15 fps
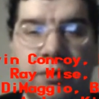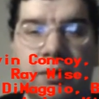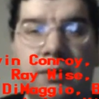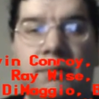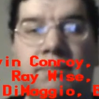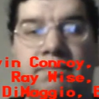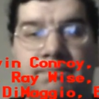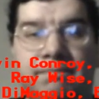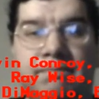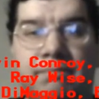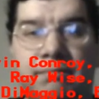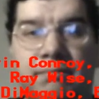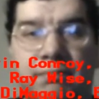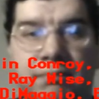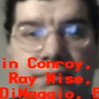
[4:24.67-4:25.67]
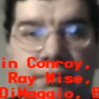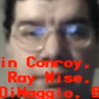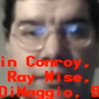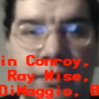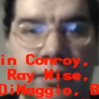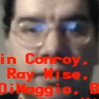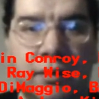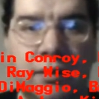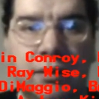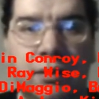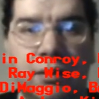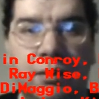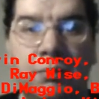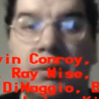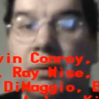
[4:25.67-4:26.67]
uh,
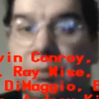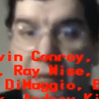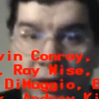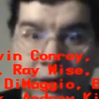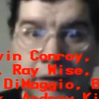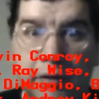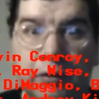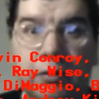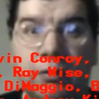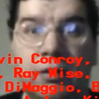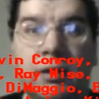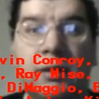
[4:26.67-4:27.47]
of Boddicker